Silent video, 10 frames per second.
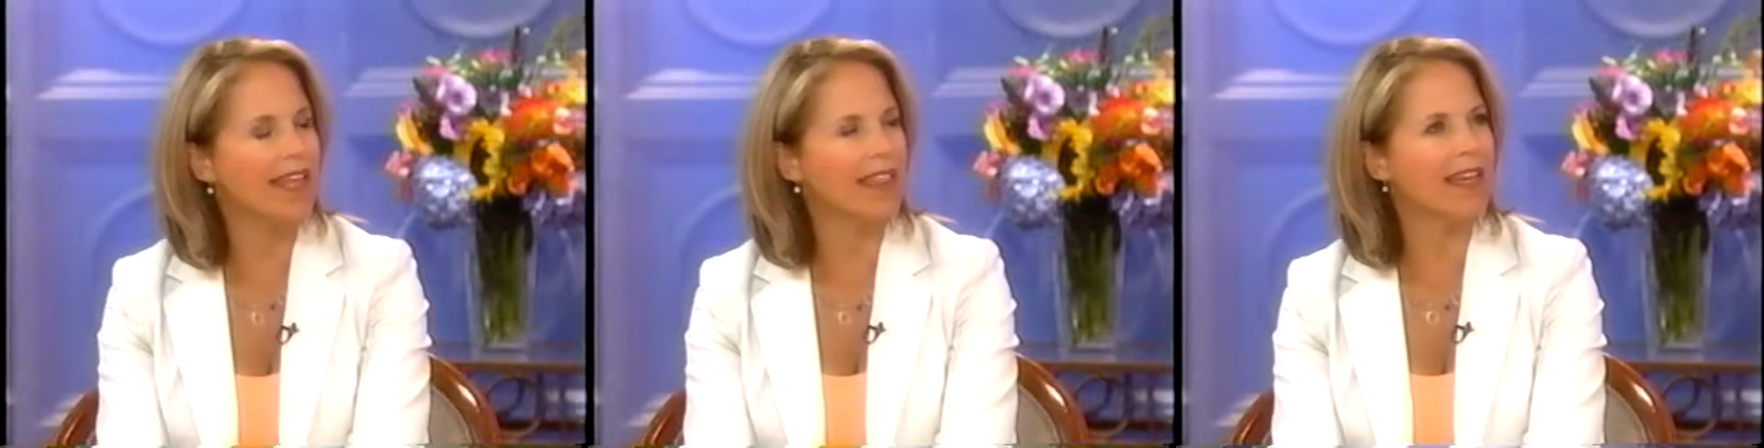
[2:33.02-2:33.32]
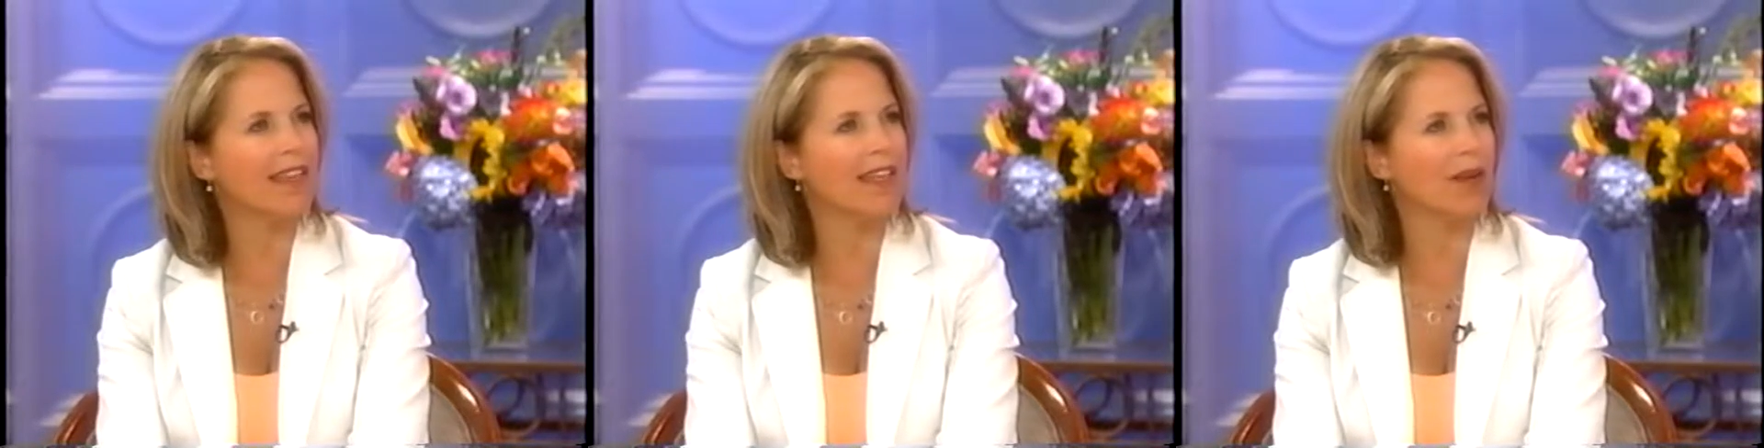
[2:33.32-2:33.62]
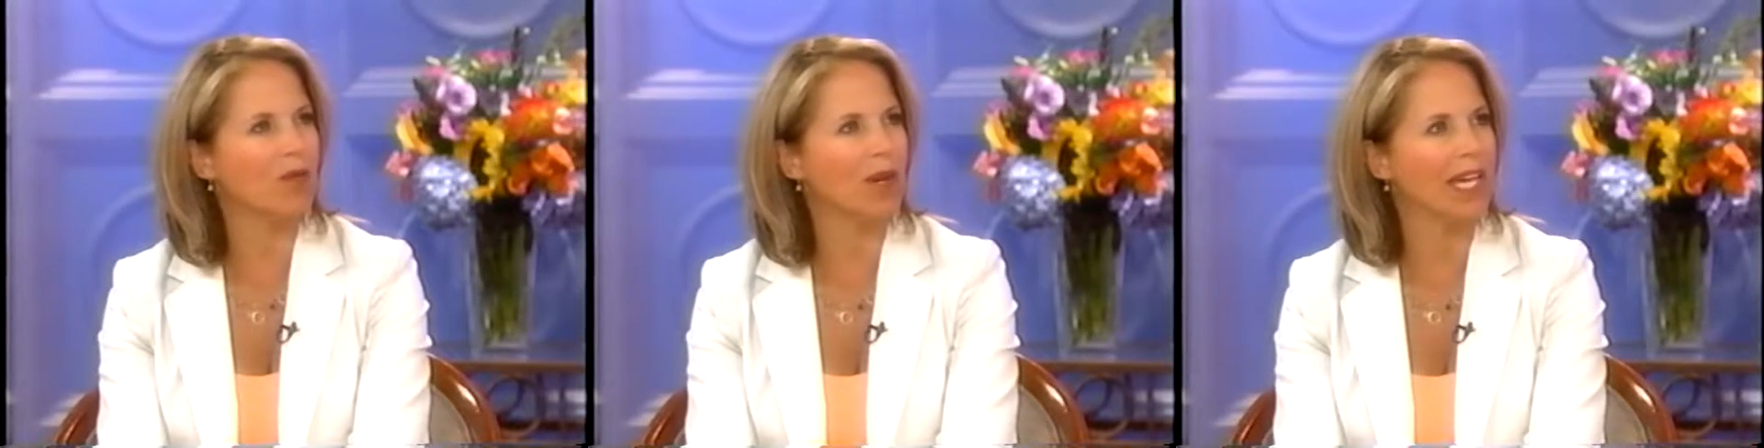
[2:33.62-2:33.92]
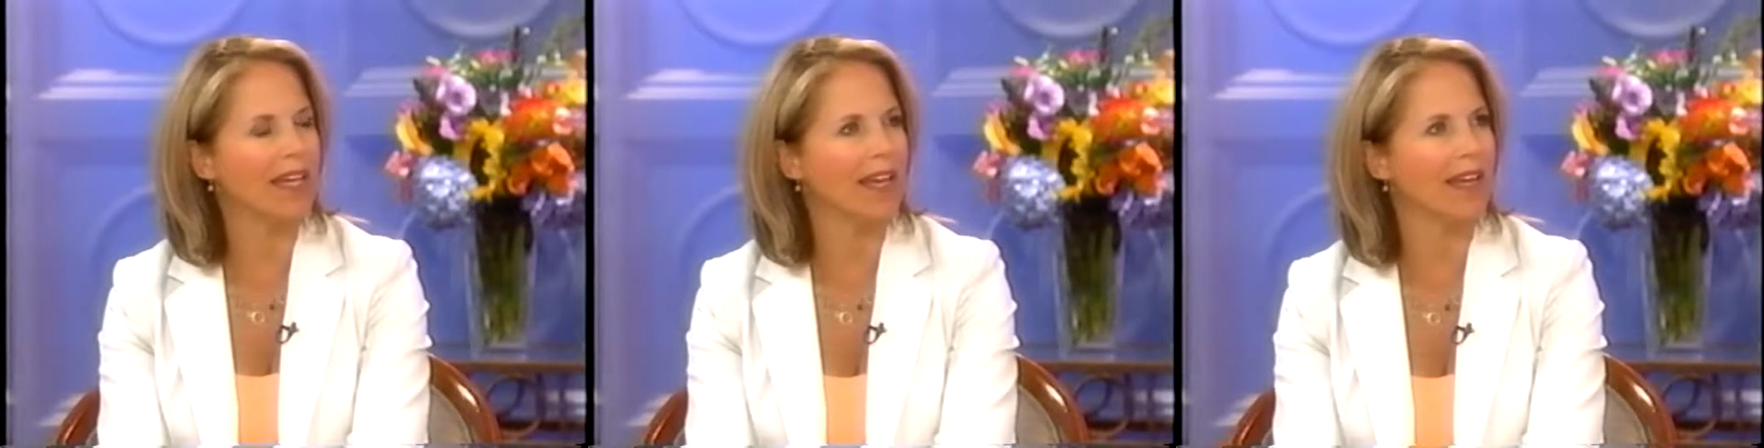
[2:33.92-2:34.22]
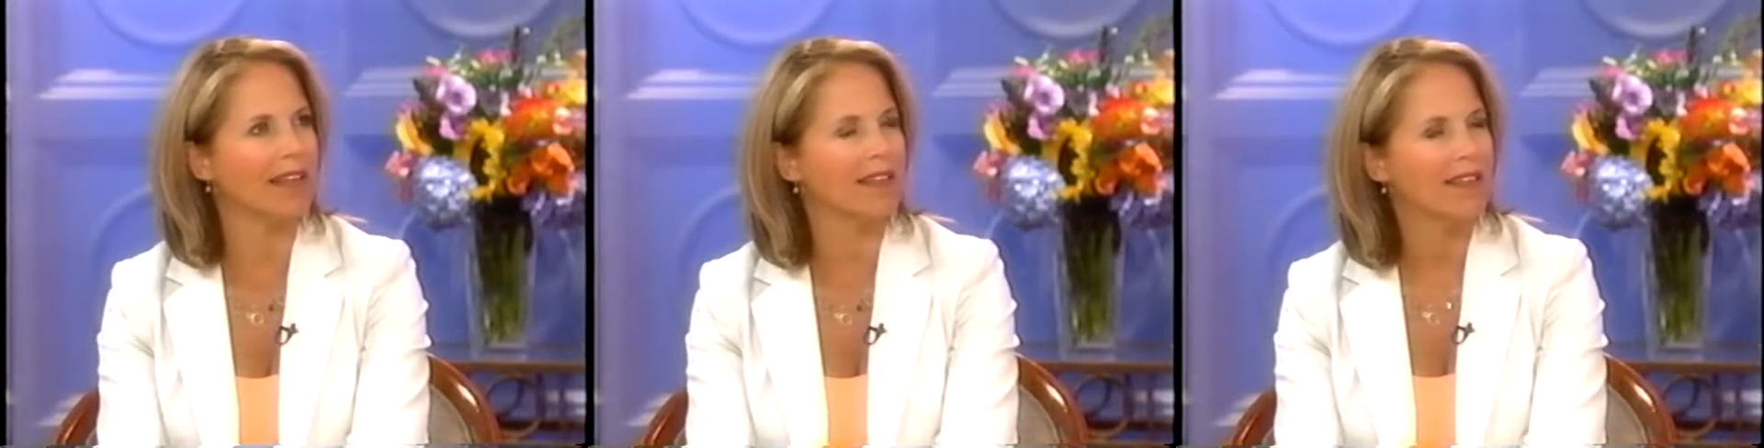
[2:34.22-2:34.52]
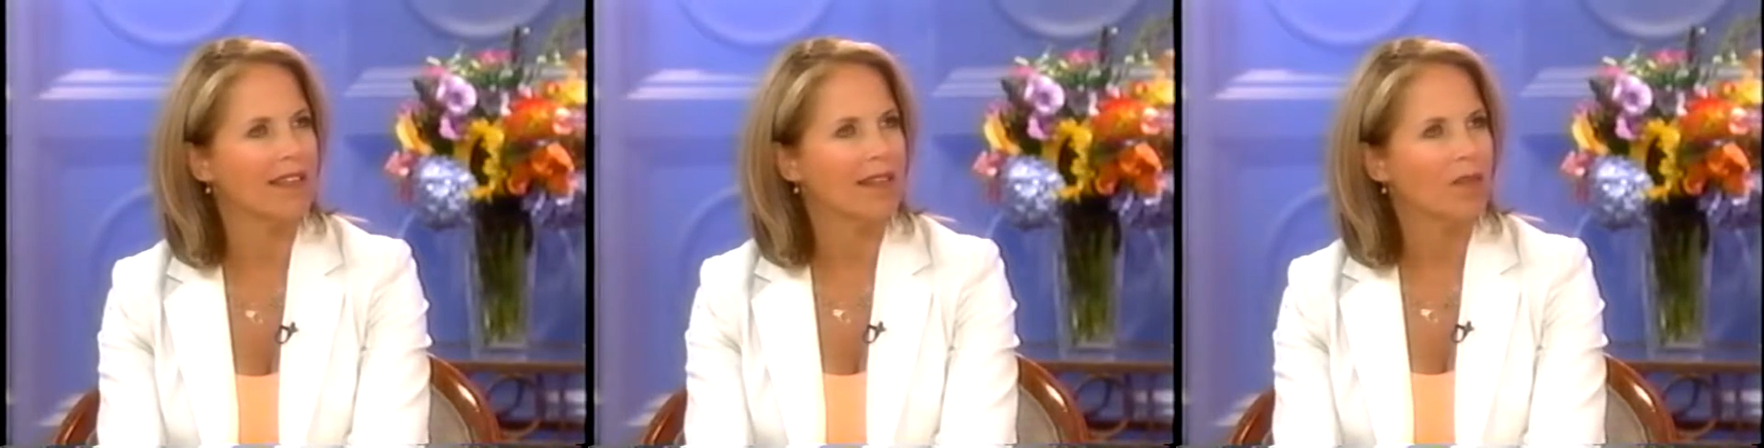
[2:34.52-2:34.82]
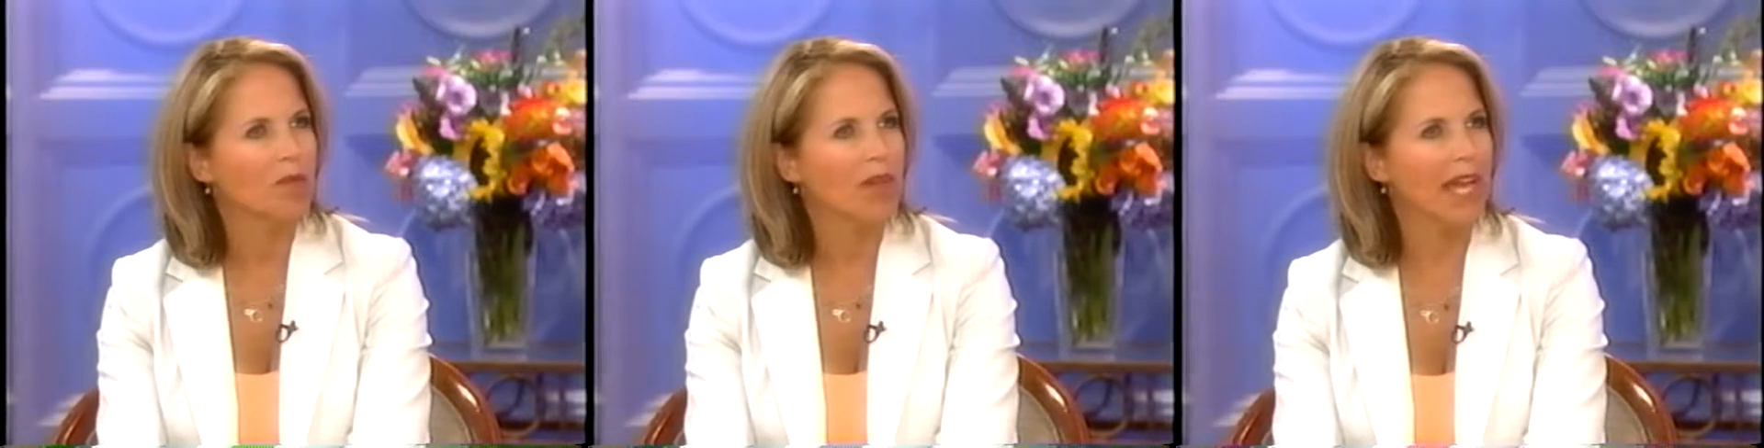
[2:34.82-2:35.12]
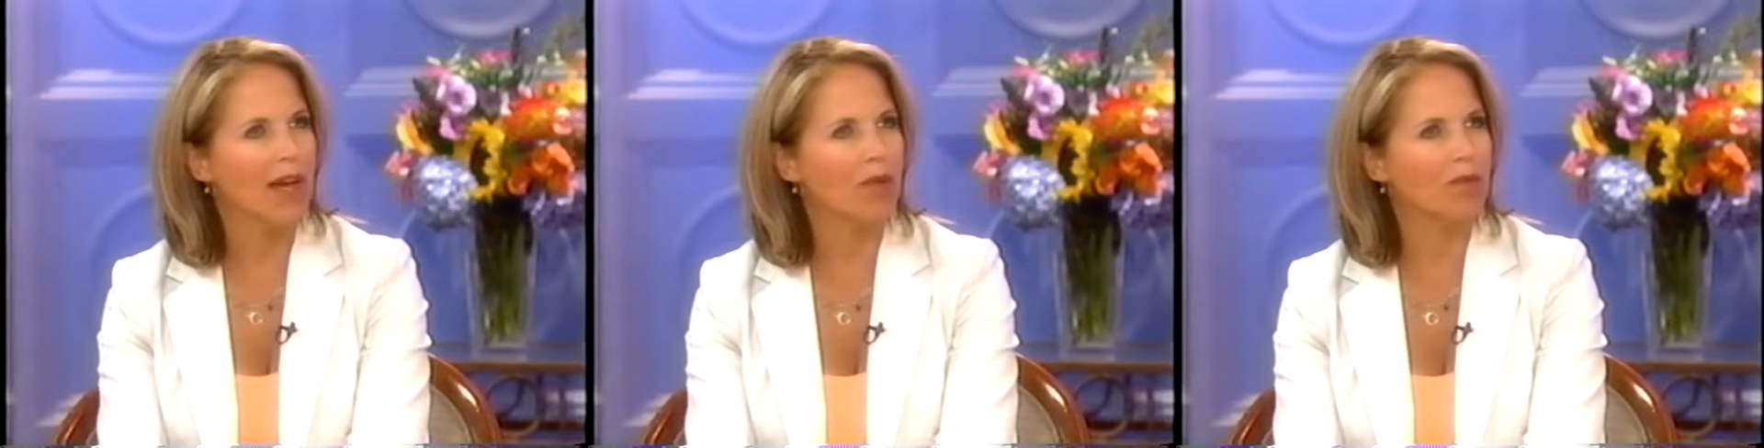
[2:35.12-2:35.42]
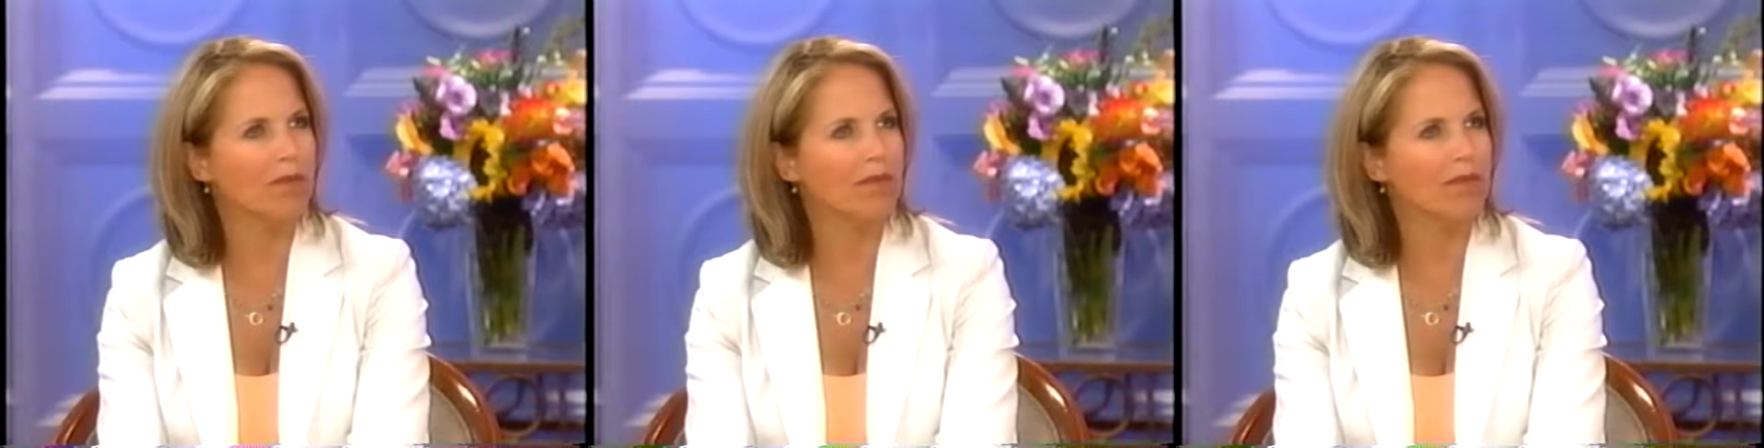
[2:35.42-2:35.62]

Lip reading: think that we can help